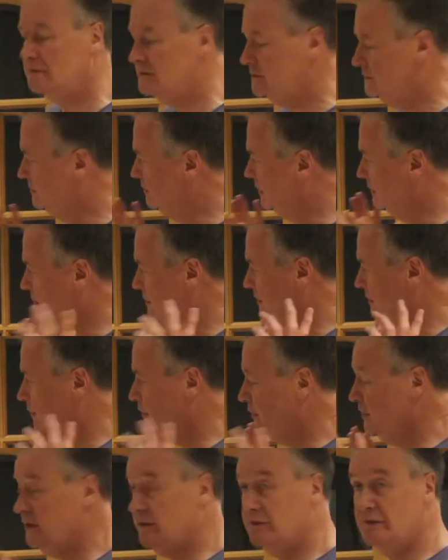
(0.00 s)
So they were
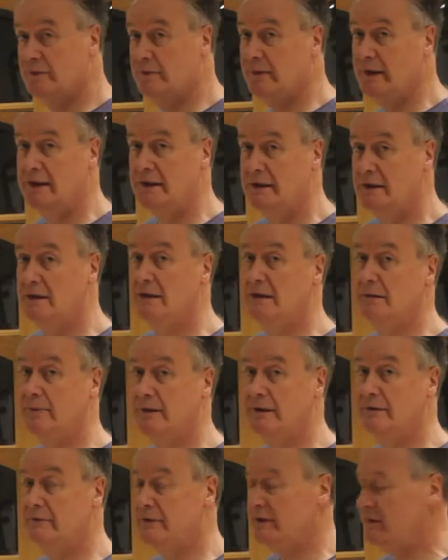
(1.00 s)
new to me. A little bit
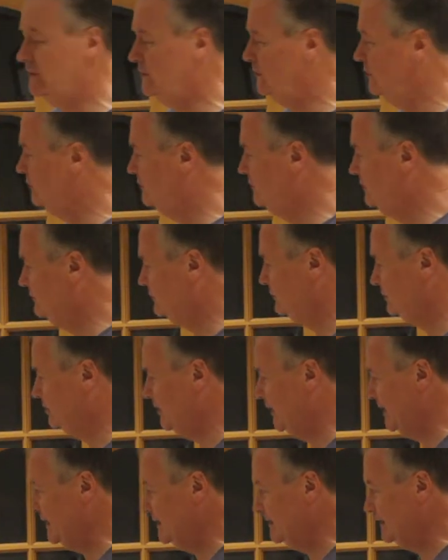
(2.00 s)
of research, never a
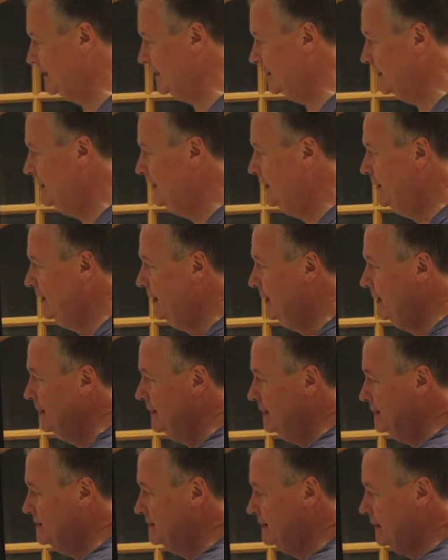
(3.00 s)
bad thing.
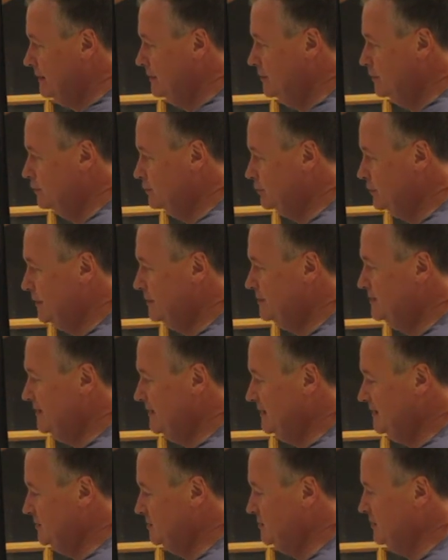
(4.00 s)
So
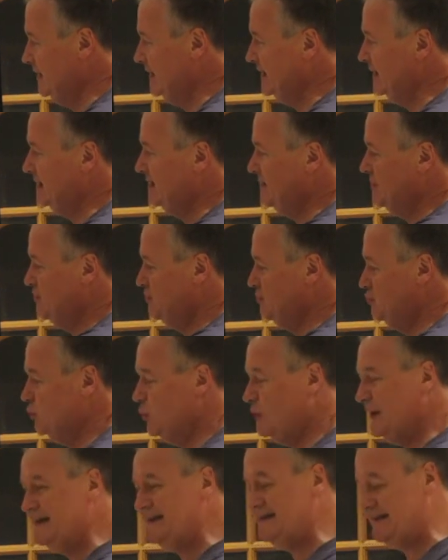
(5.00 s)
proteinogenic is
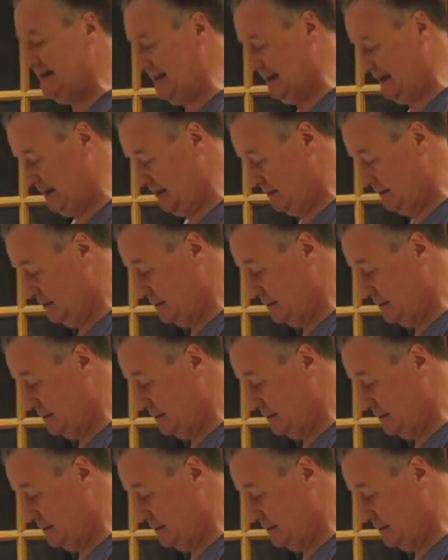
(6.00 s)
20.